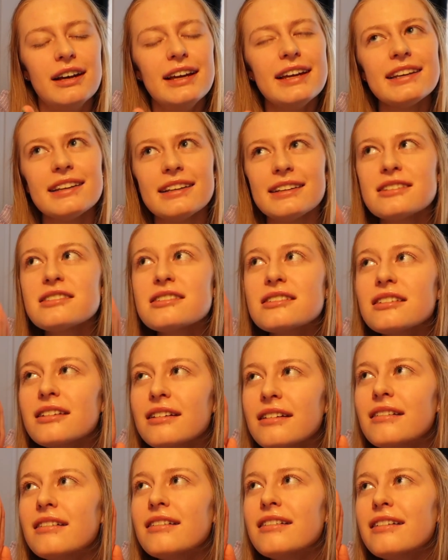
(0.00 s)
It is
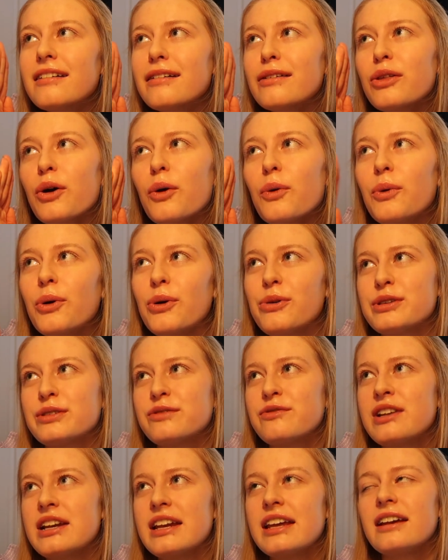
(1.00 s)
the
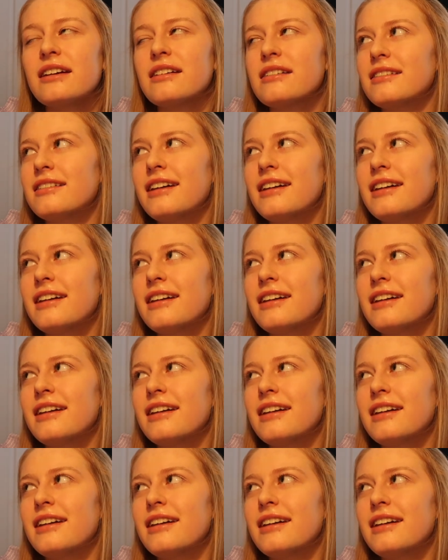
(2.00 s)
worst feeling